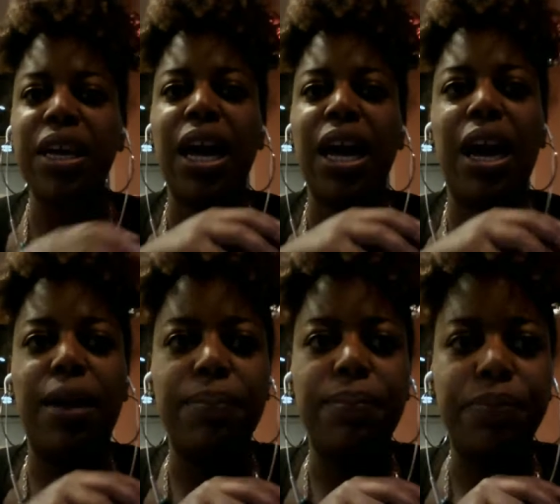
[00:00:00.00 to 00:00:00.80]

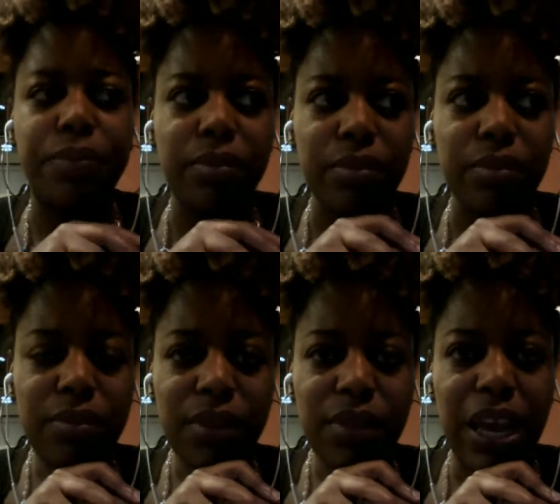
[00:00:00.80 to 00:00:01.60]
Um,
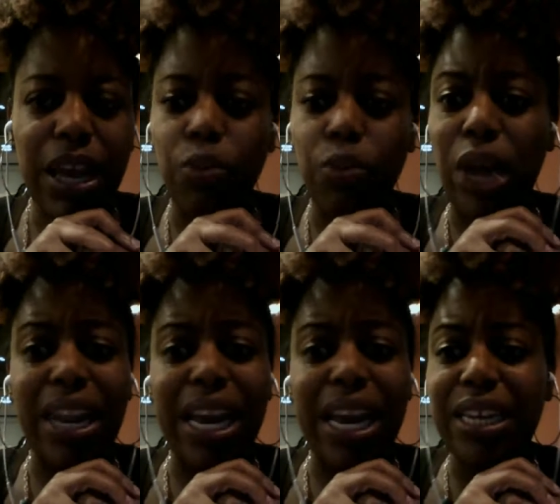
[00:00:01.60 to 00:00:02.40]
and
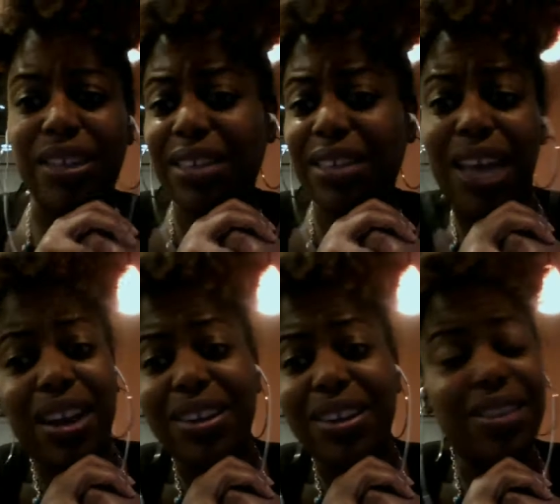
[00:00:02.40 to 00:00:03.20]
ladies, that's not a
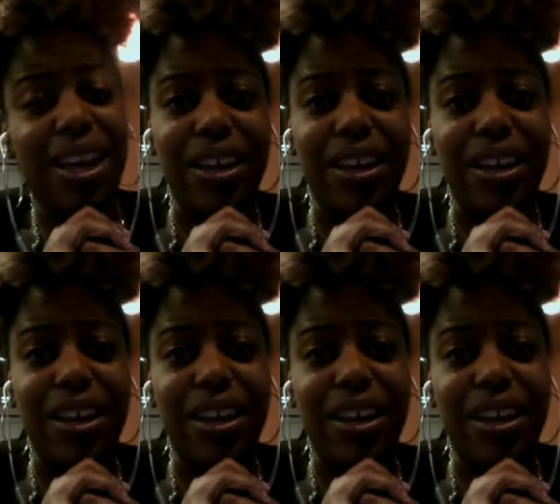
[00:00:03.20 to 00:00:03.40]
good thing.